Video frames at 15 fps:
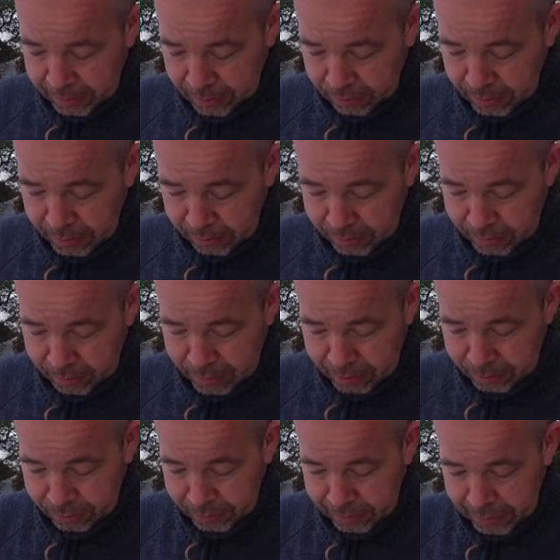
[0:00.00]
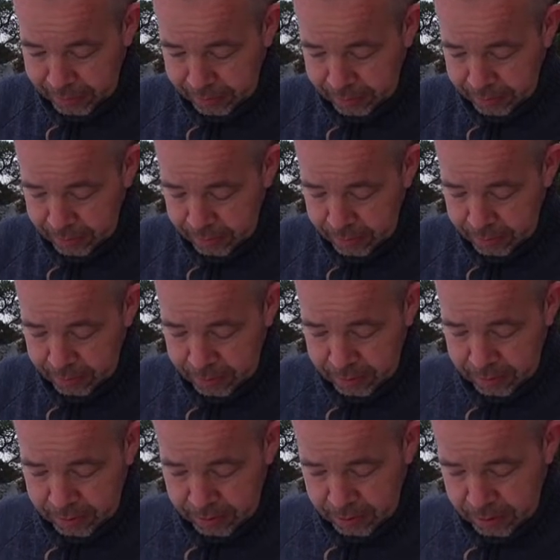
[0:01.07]
I really recommend doing that.
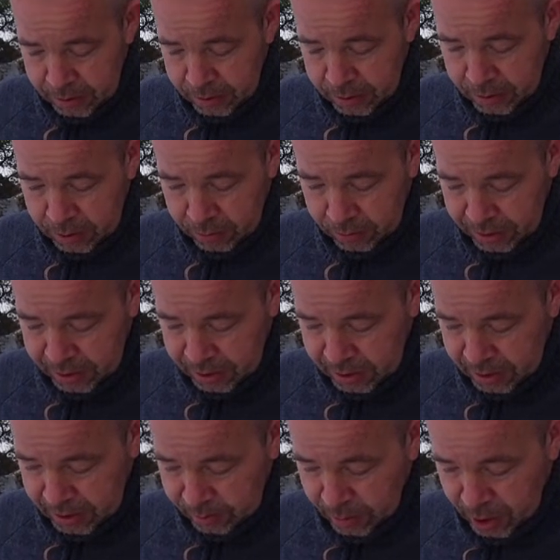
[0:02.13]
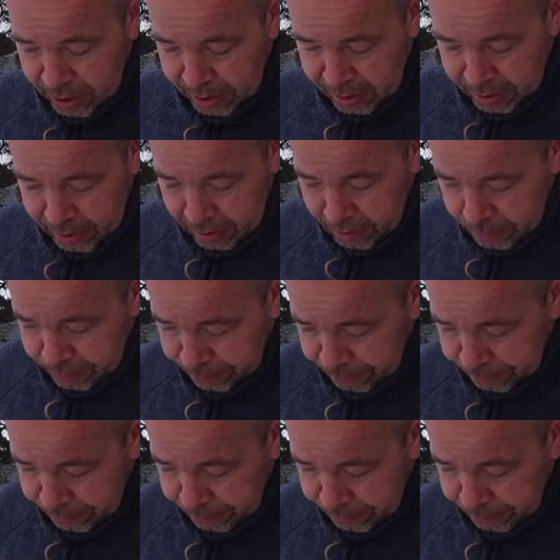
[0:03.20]
So it's binded now.